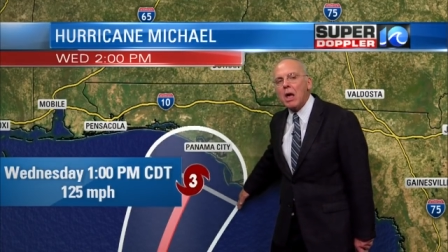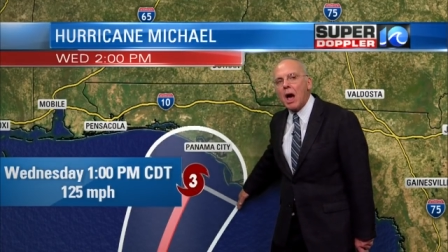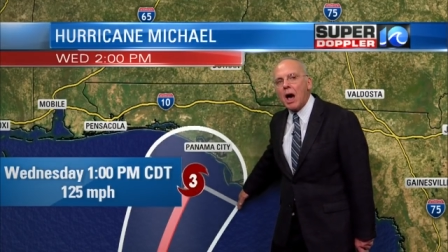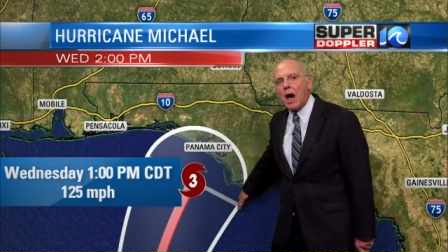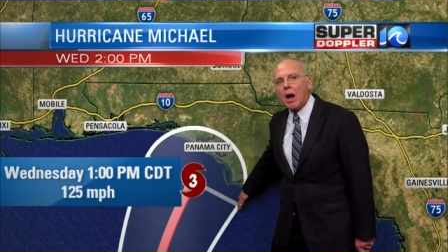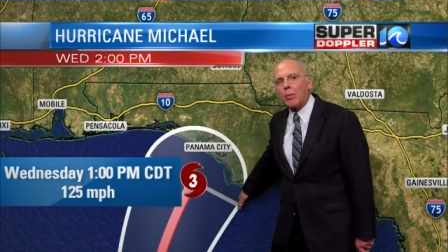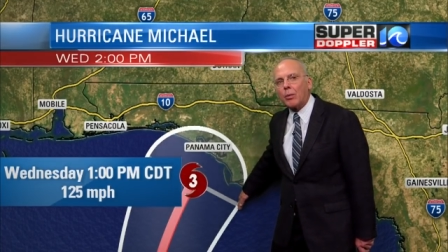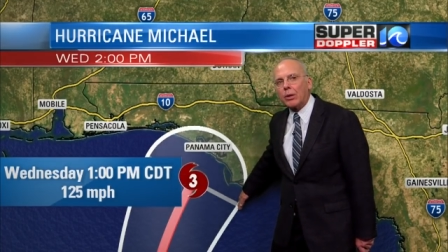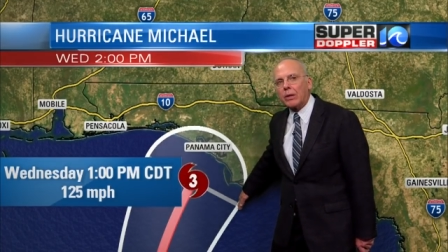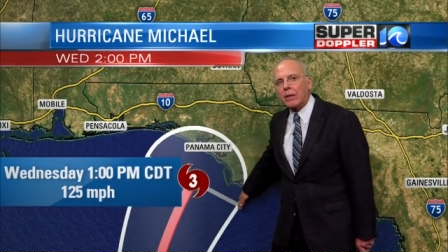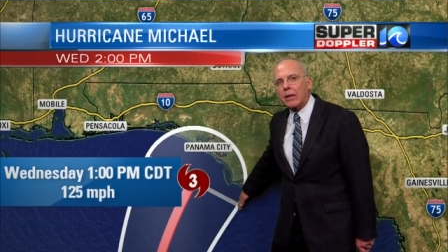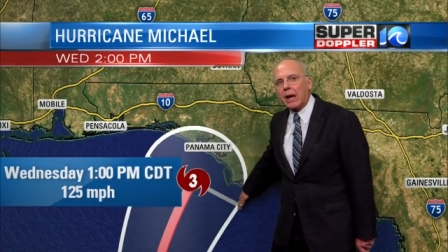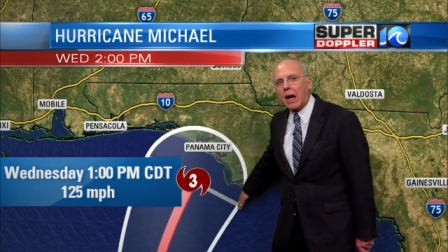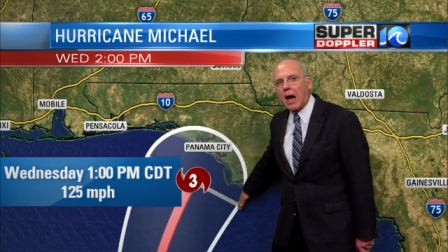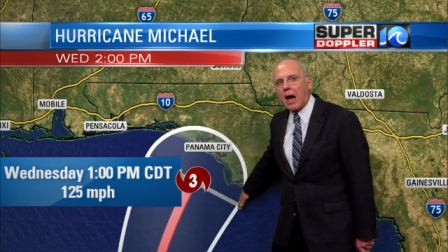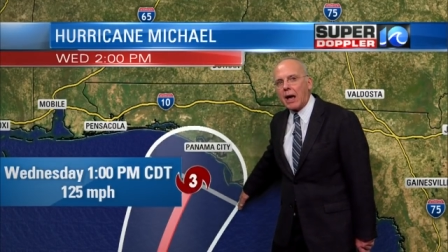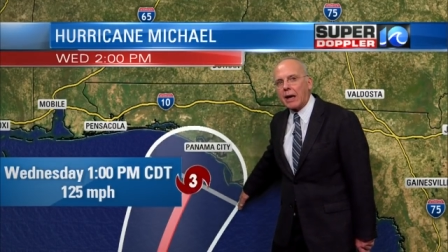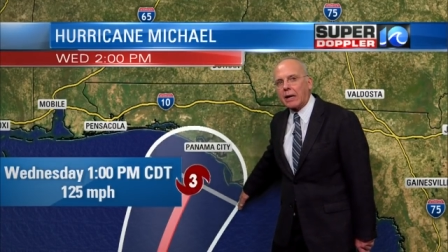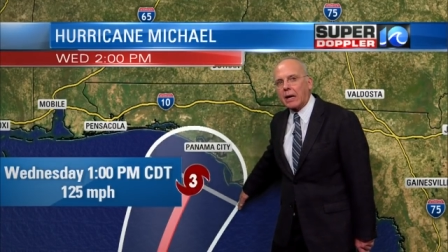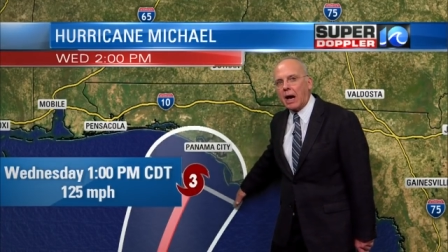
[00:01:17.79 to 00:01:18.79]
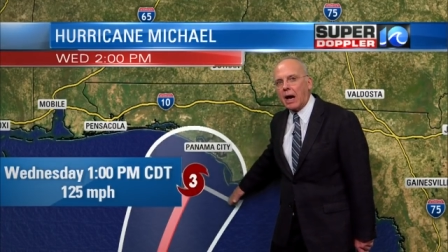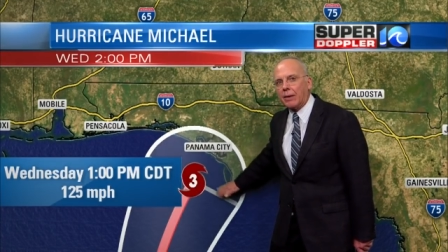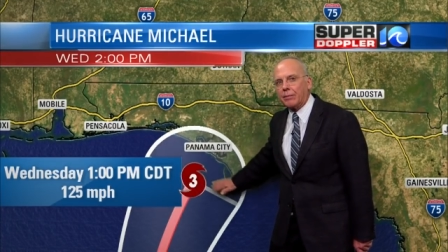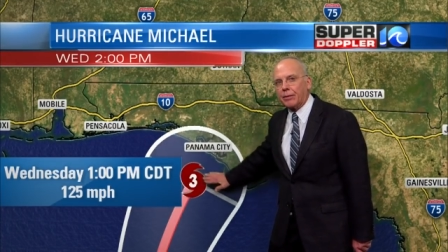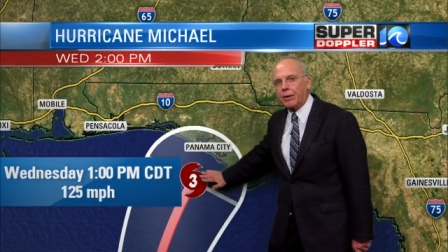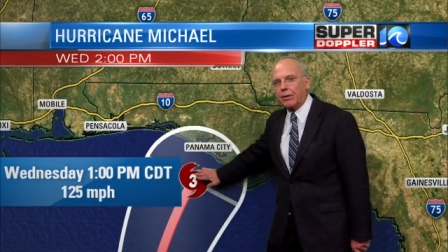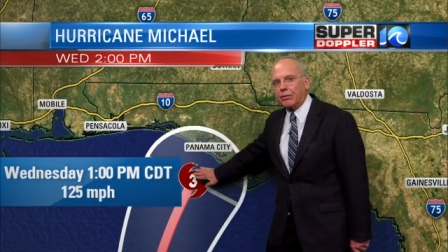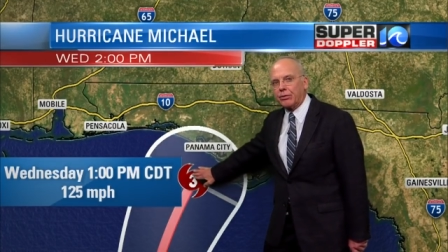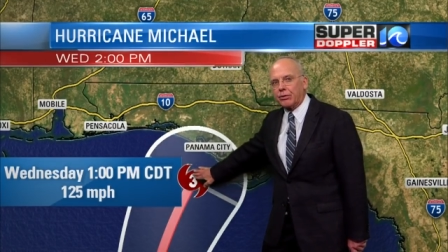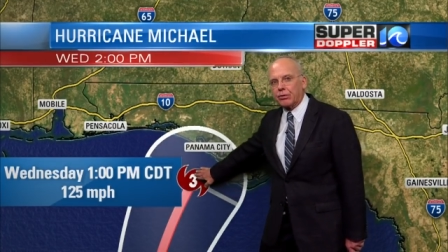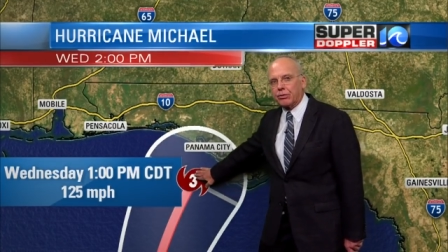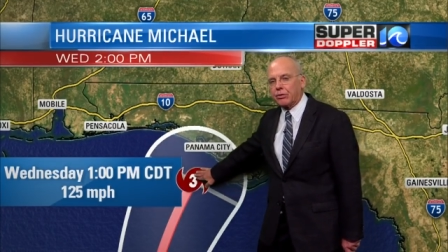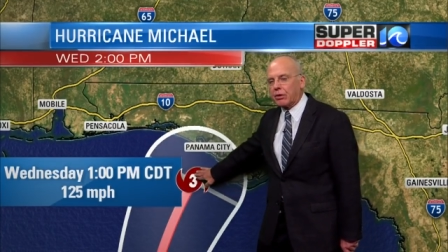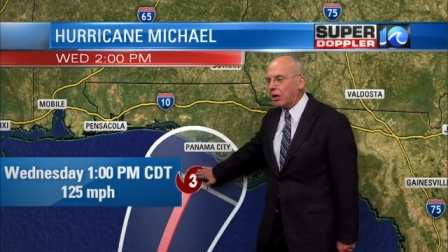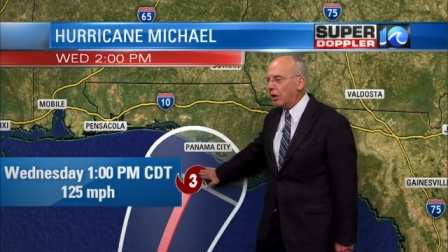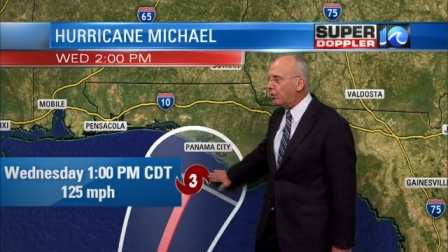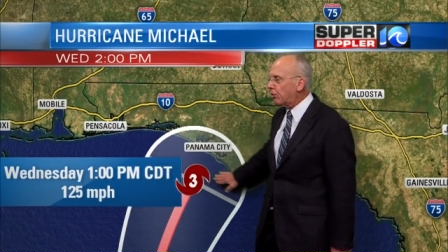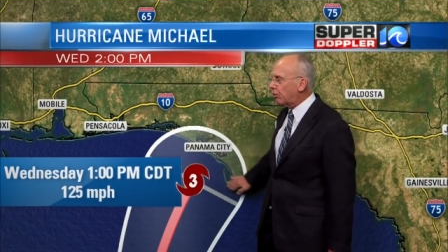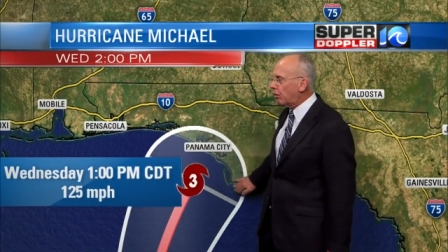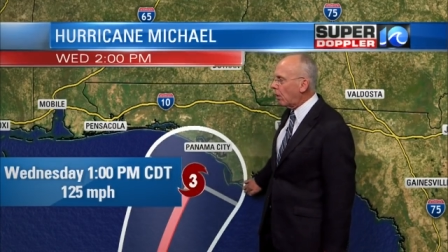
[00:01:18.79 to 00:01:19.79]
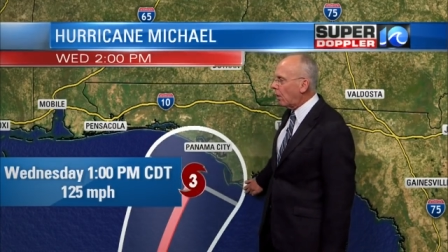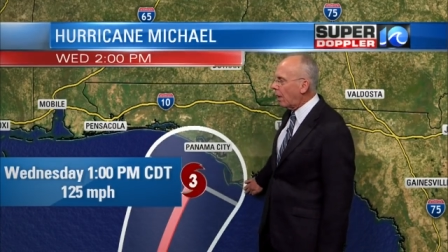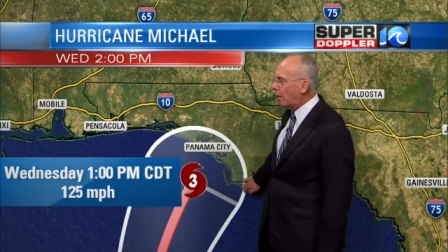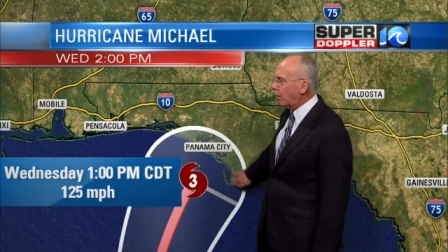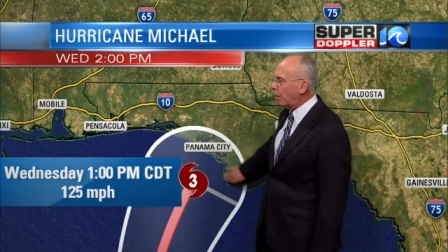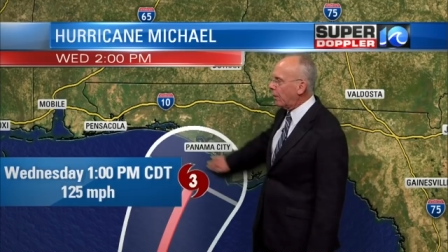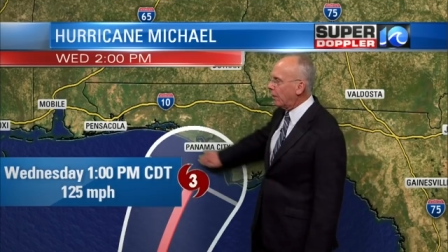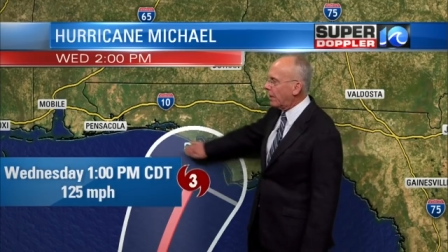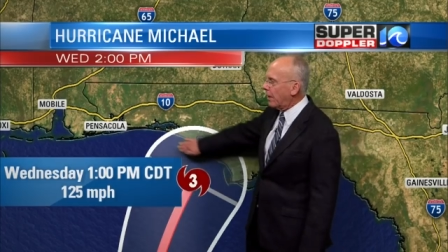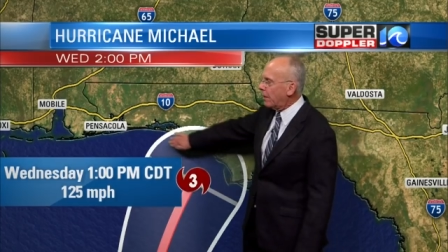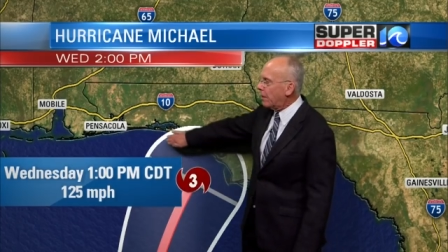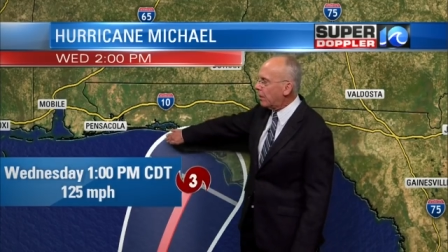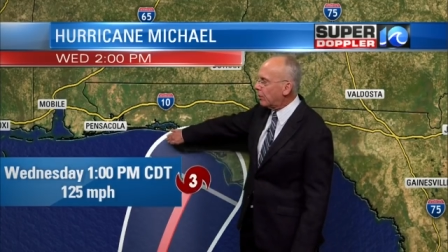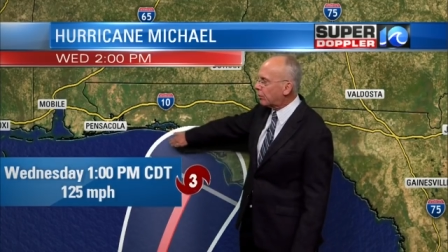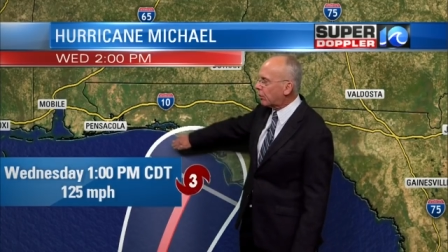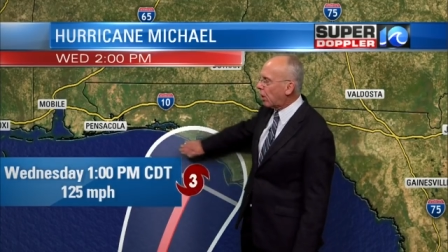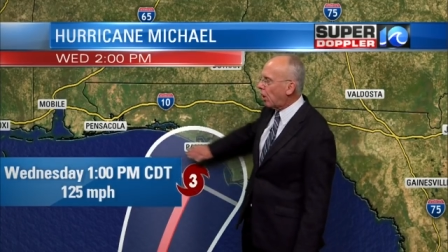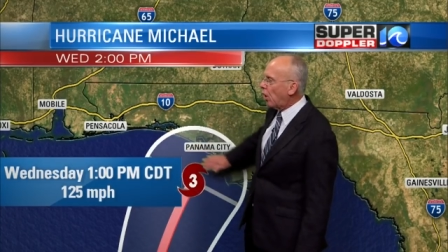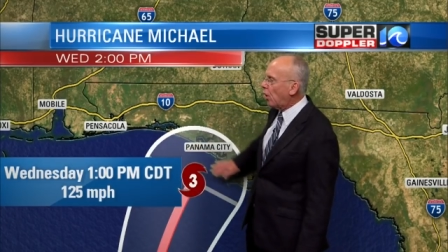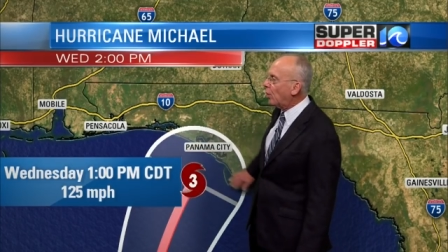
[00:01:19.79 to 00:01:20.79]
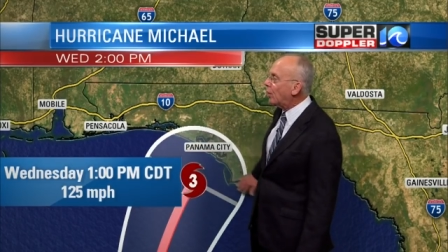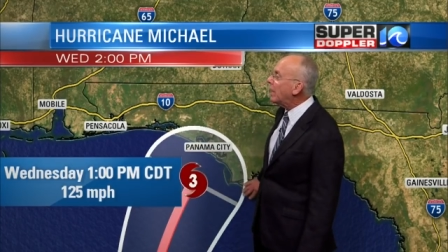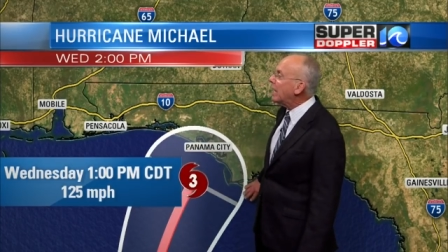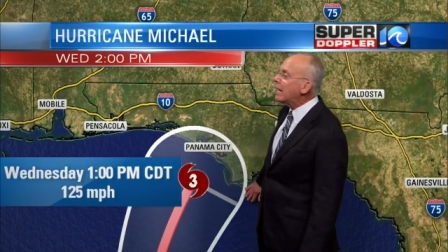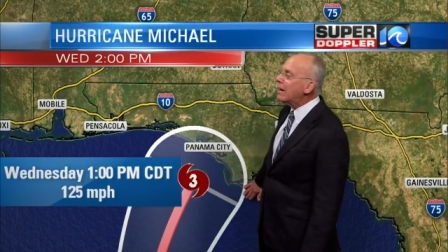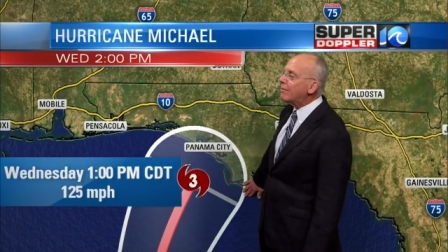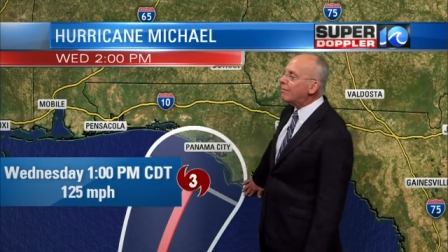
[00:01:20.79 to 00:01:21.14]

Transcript: Uh, really high confidence is going to show up within this cone,